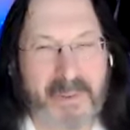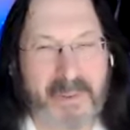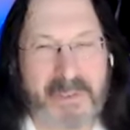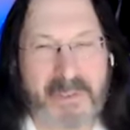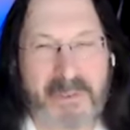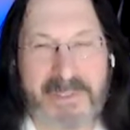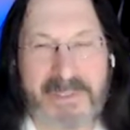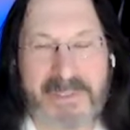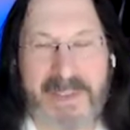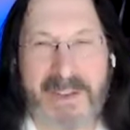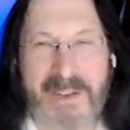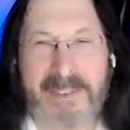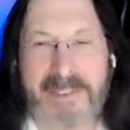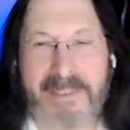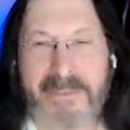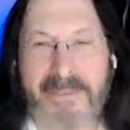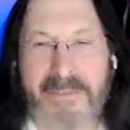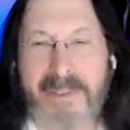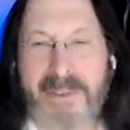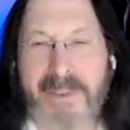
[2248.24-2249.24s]
or to a
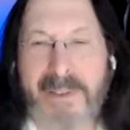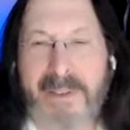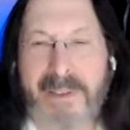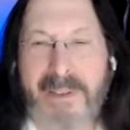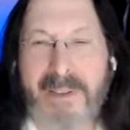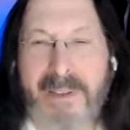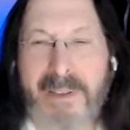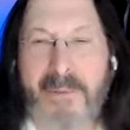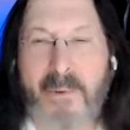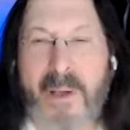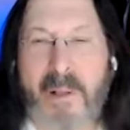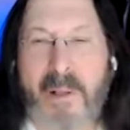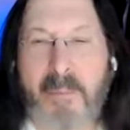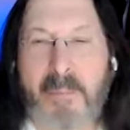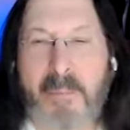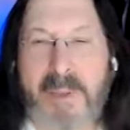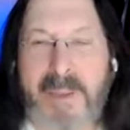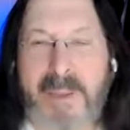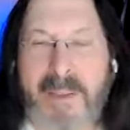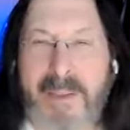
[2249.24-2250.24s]
sense of well
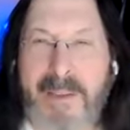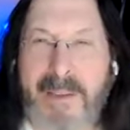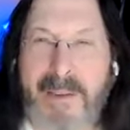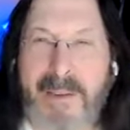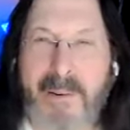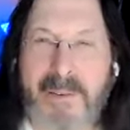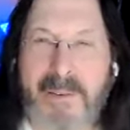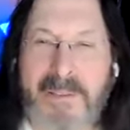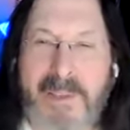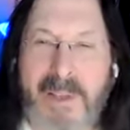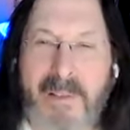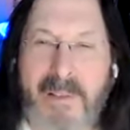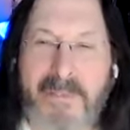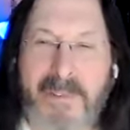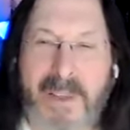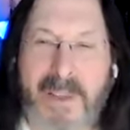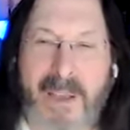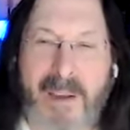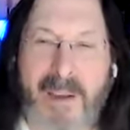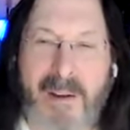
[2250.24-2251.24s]
being or self
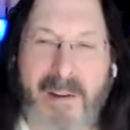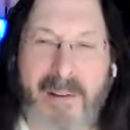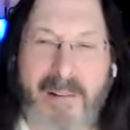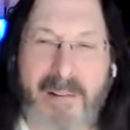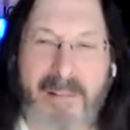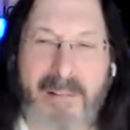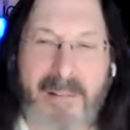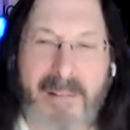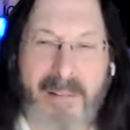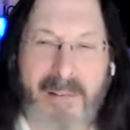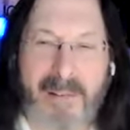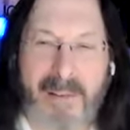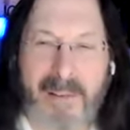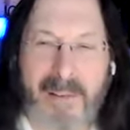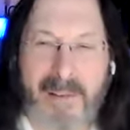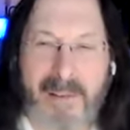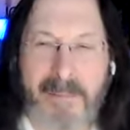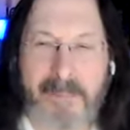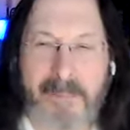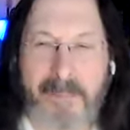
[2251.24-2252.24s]
care,
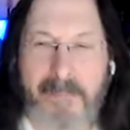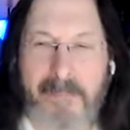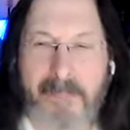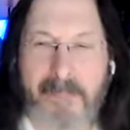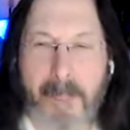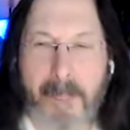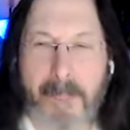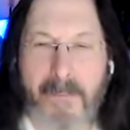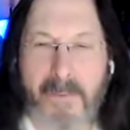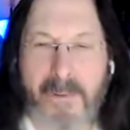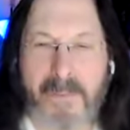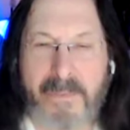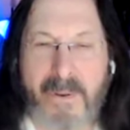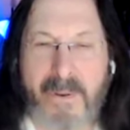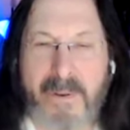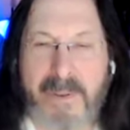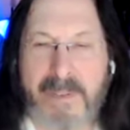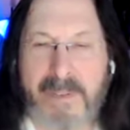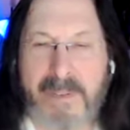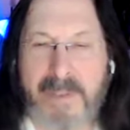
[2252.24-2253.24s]
or
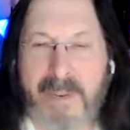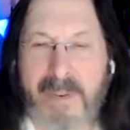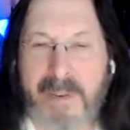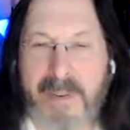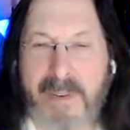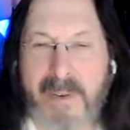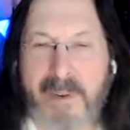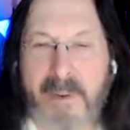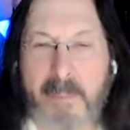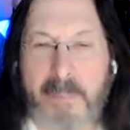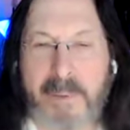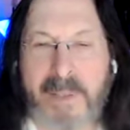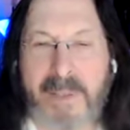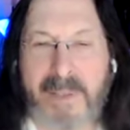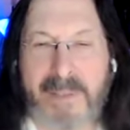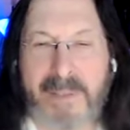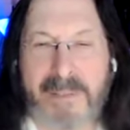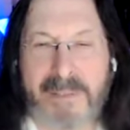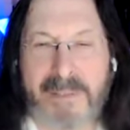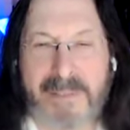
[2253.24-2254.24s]
focus on inner
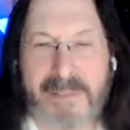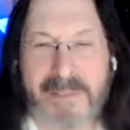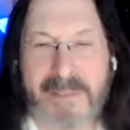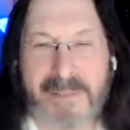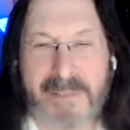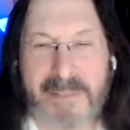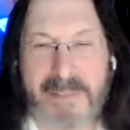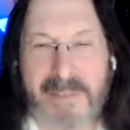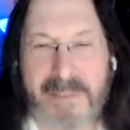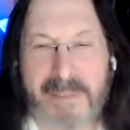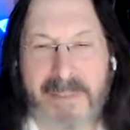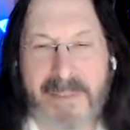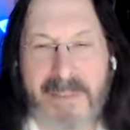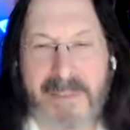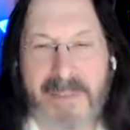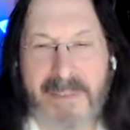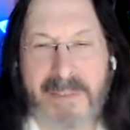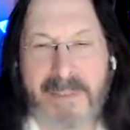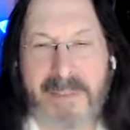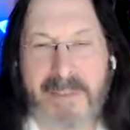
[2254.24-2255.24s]
peace,
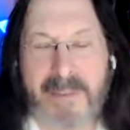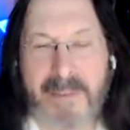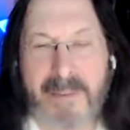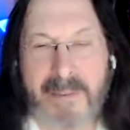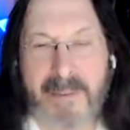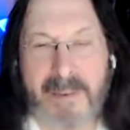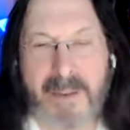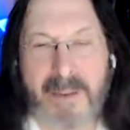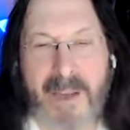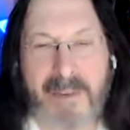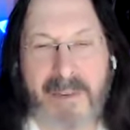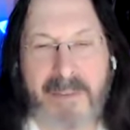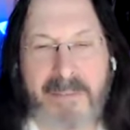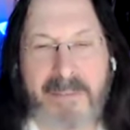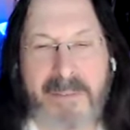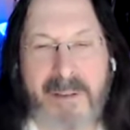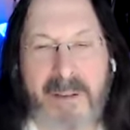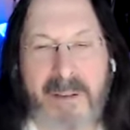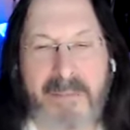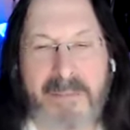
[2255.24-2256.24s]
or a kind
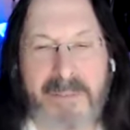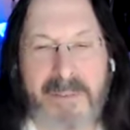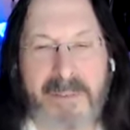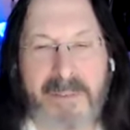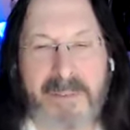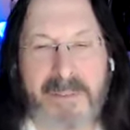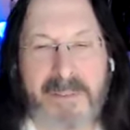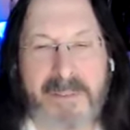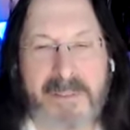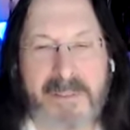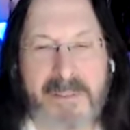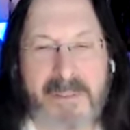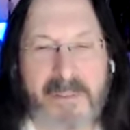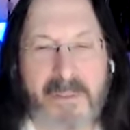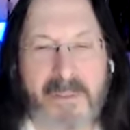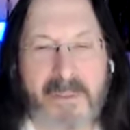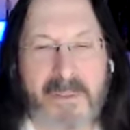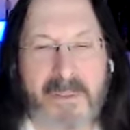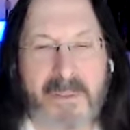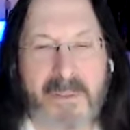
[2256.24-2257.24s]
of confidence
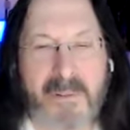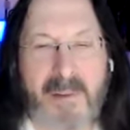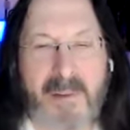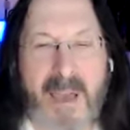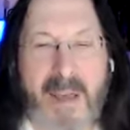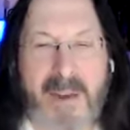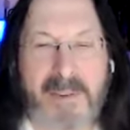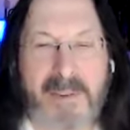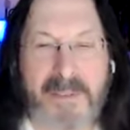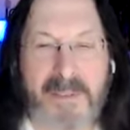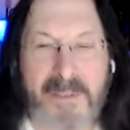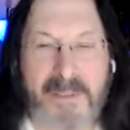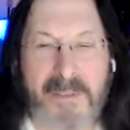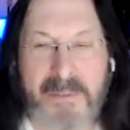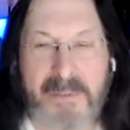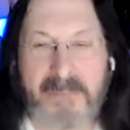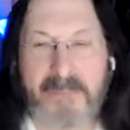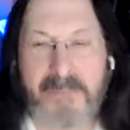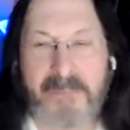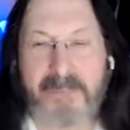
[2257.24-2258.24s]
or
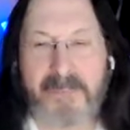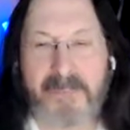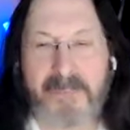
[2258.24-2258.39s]
gratitude.